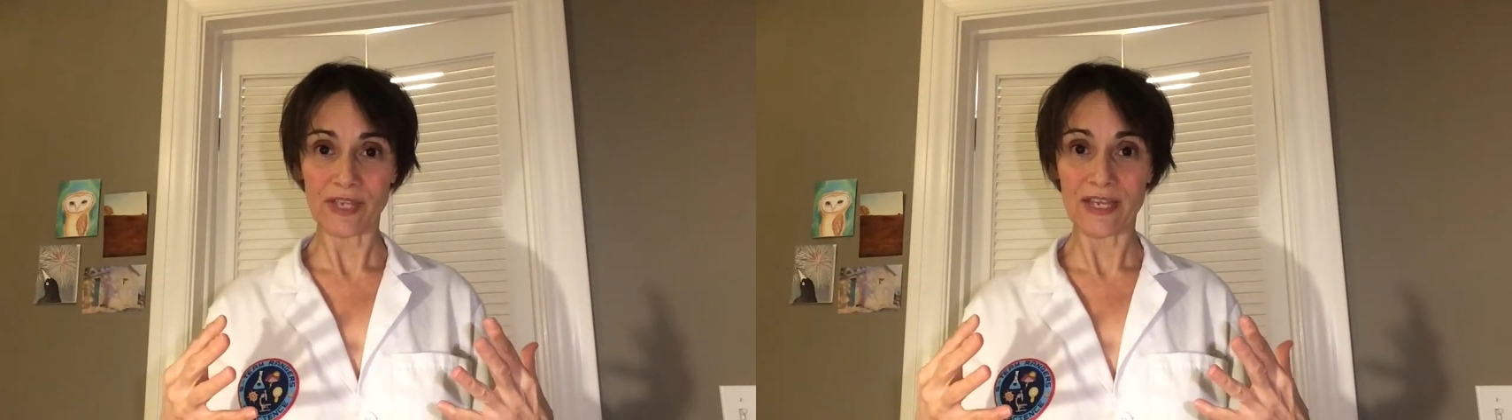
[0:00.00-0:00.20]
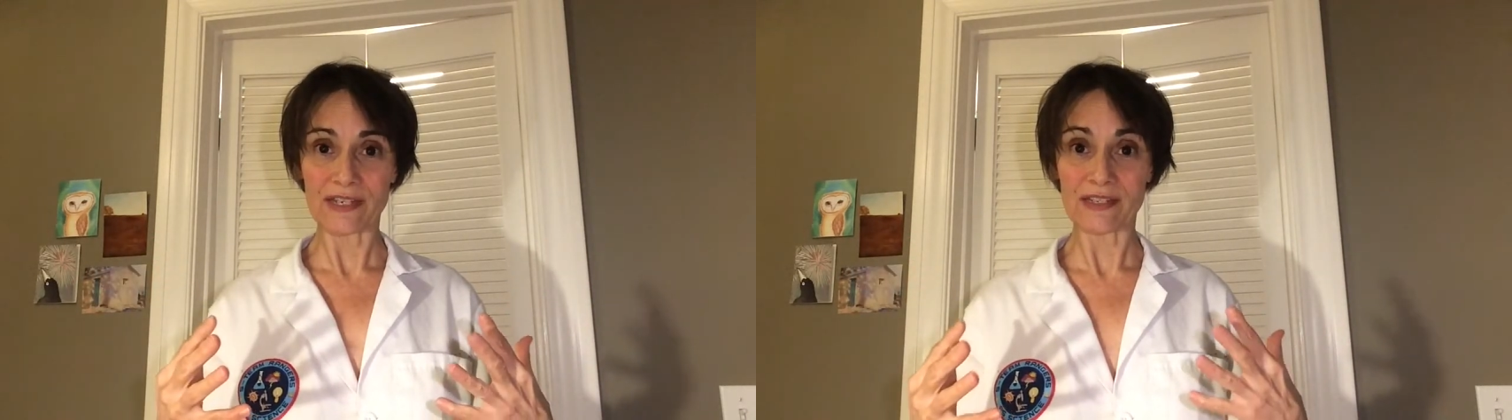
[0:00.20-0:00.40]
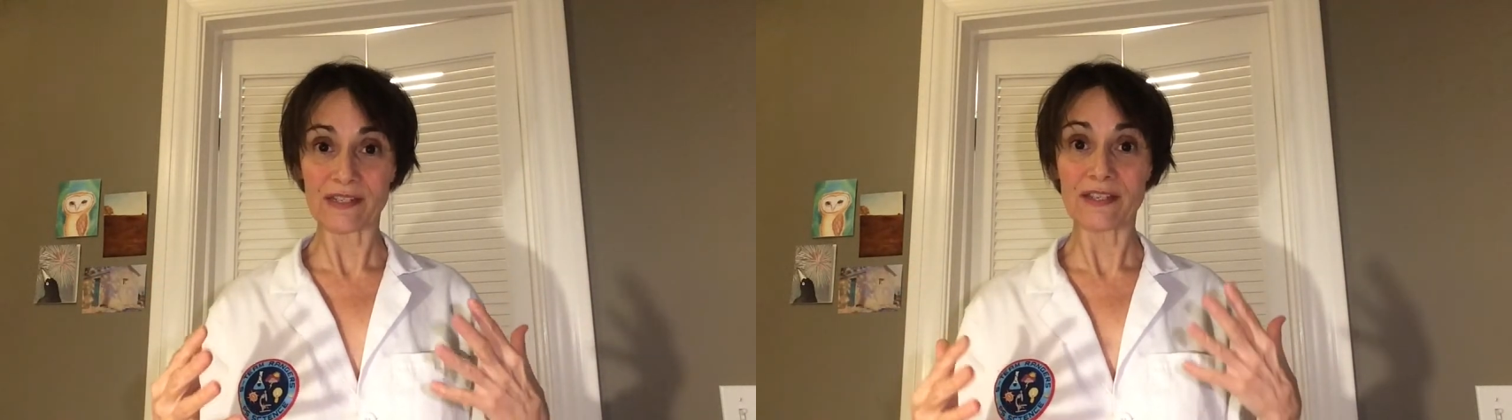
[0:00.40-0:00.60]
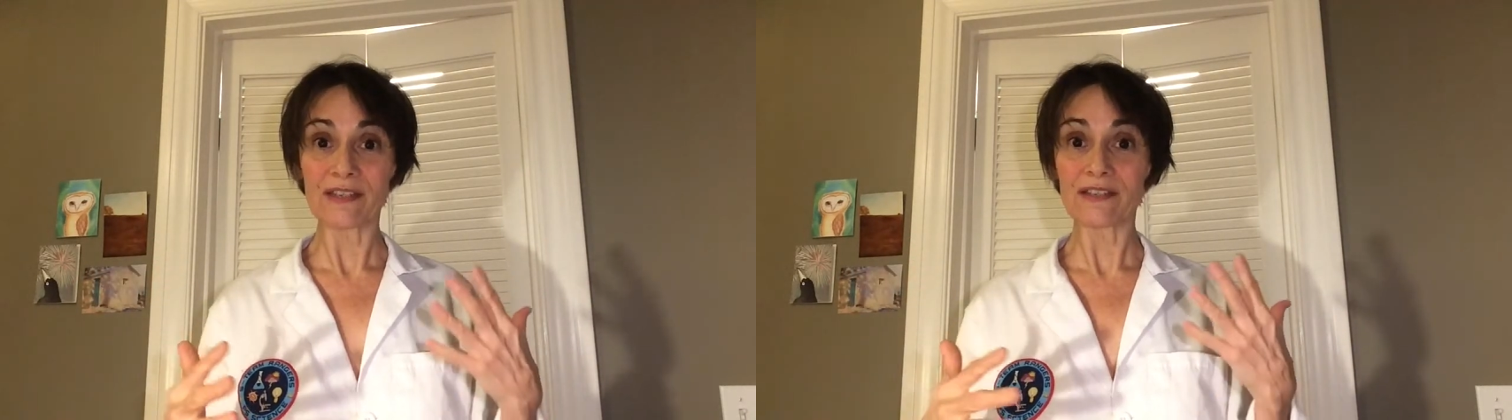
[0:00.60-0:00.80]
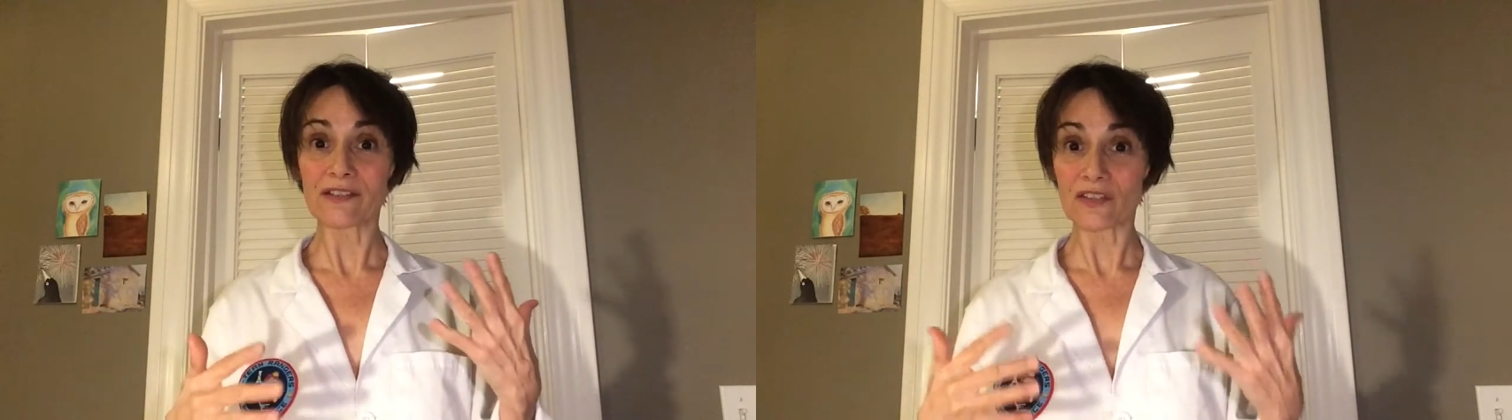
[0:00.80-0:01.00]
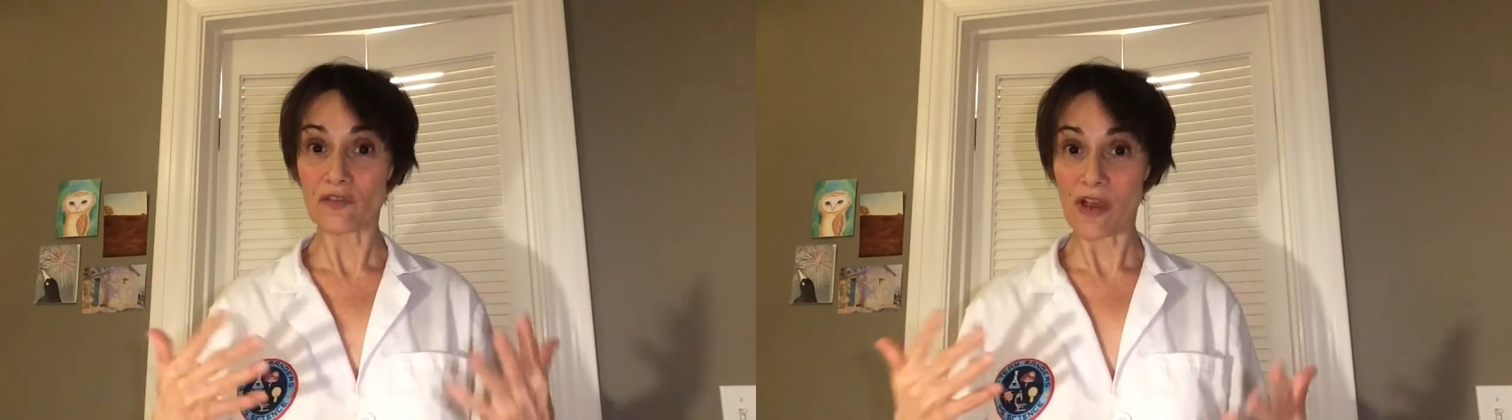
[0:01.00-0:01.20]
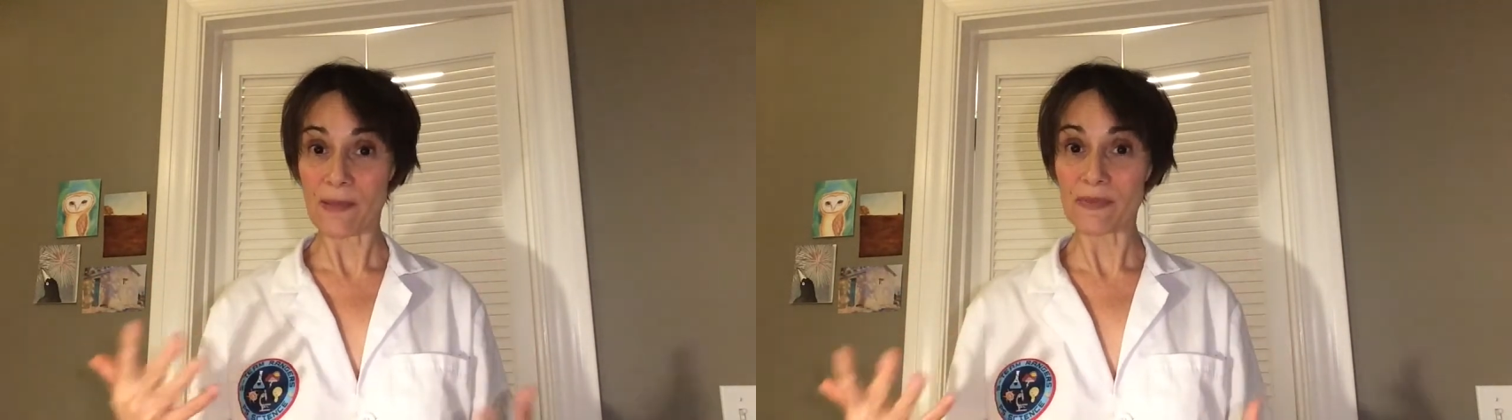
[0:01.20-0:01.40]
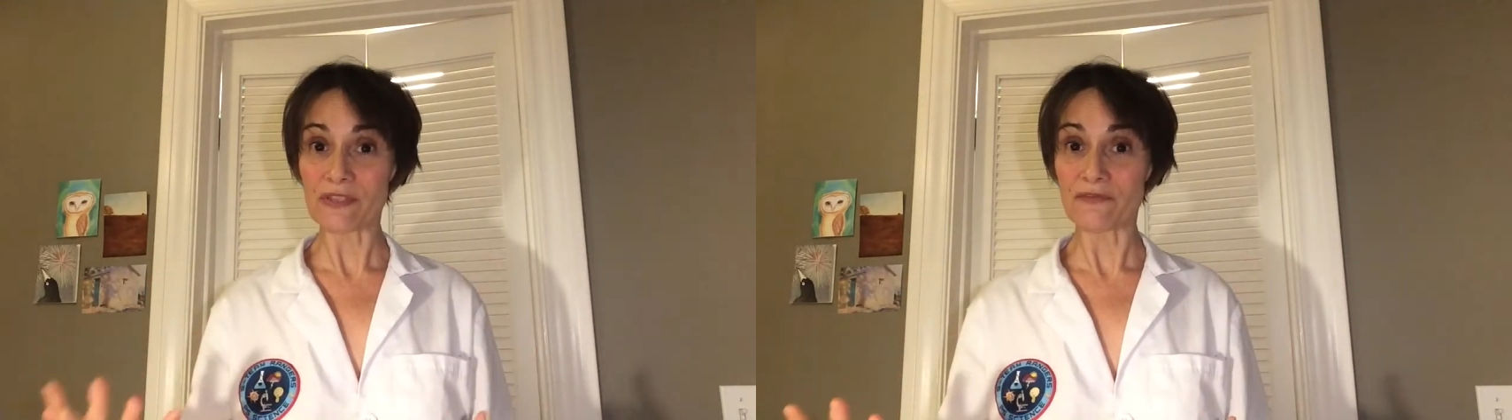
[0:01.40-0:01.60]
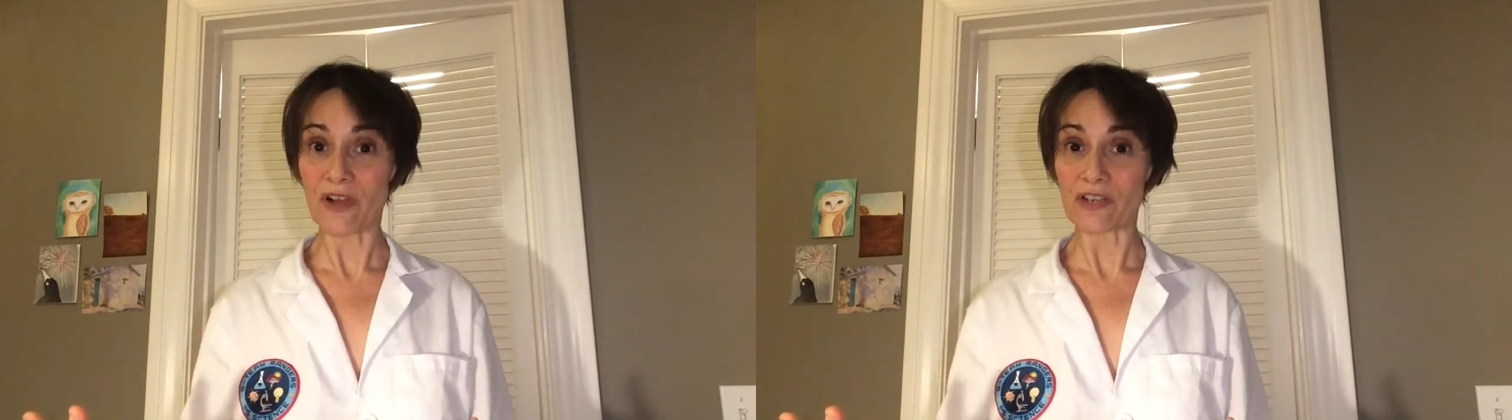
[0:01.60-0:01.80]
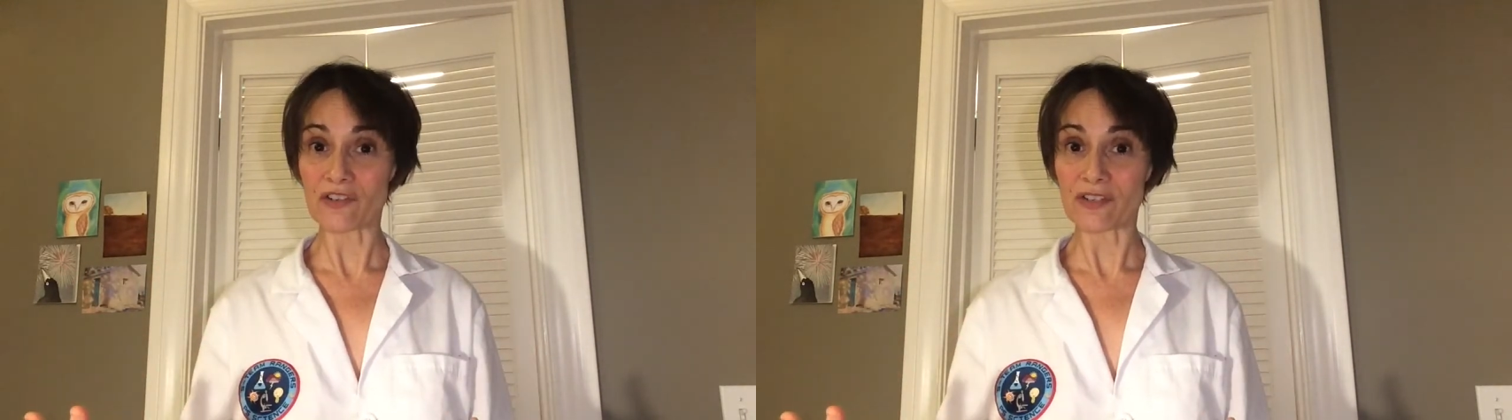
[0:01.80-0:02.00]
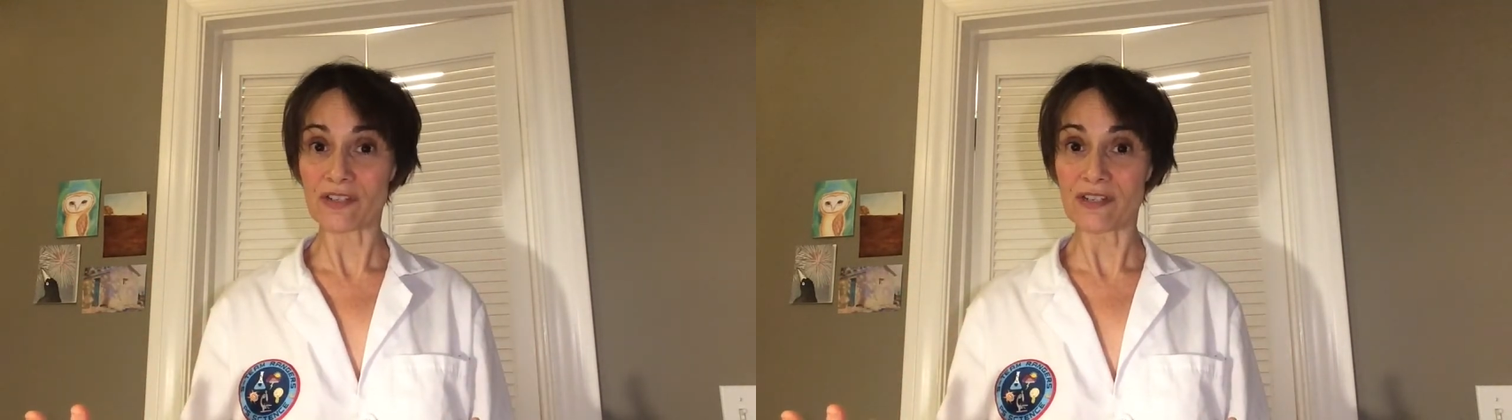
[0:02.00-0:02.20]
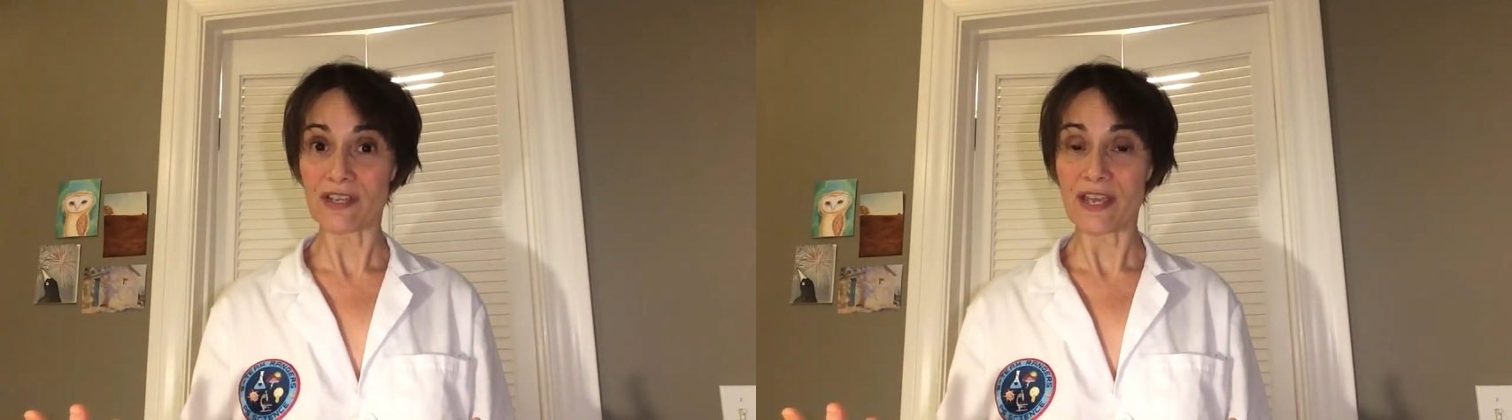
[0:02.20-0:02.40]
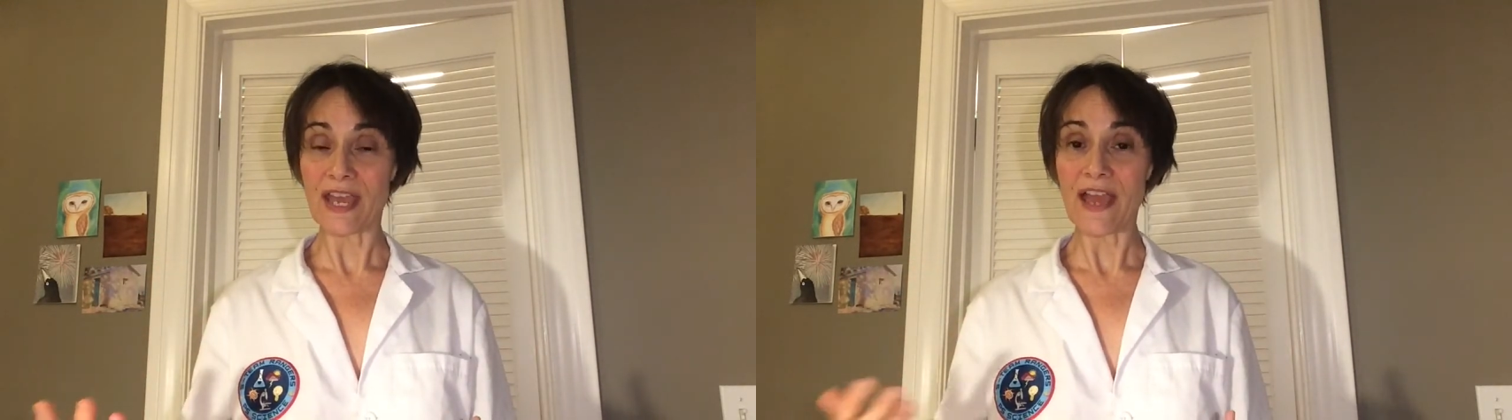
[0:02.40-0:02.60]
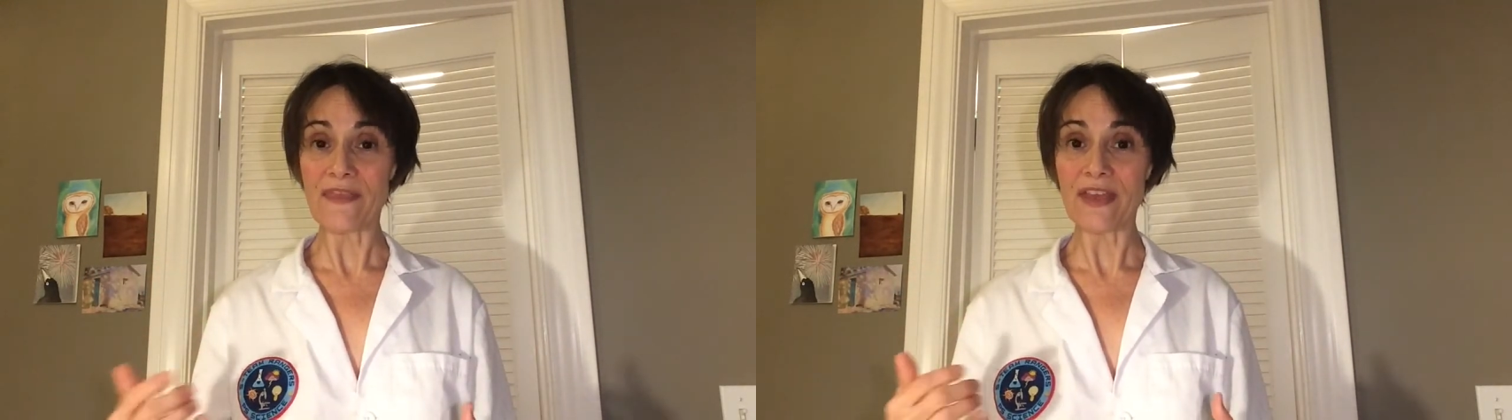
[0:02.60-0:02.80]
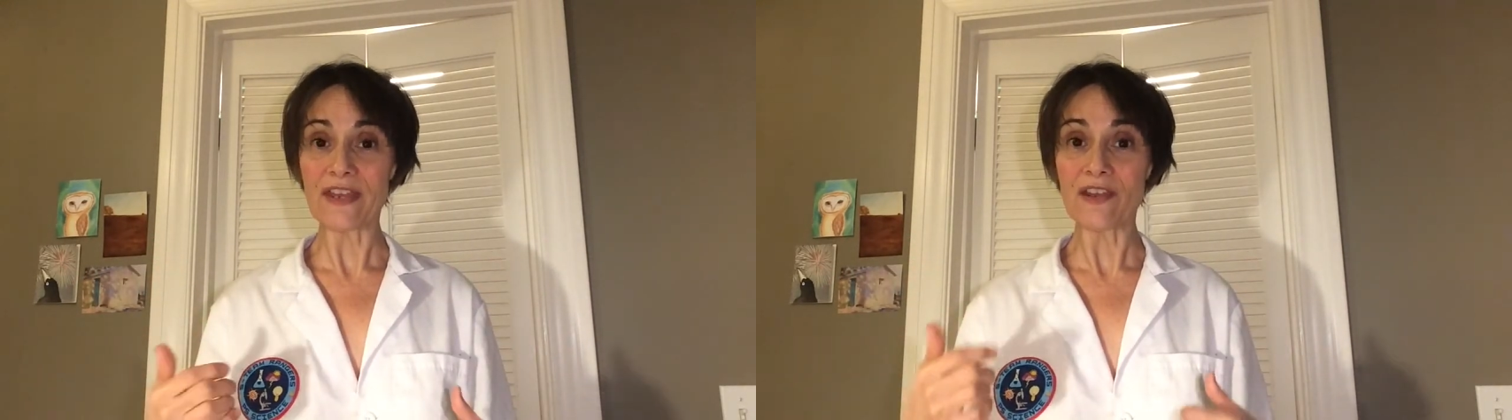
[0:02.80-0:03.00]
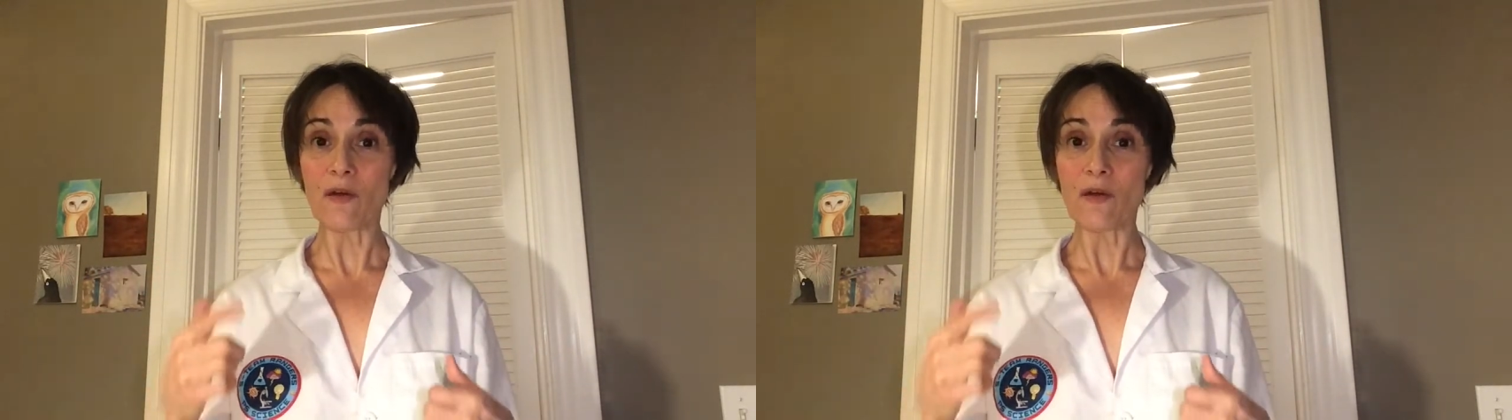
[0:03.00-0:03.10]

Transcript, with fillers: and describe its function, and then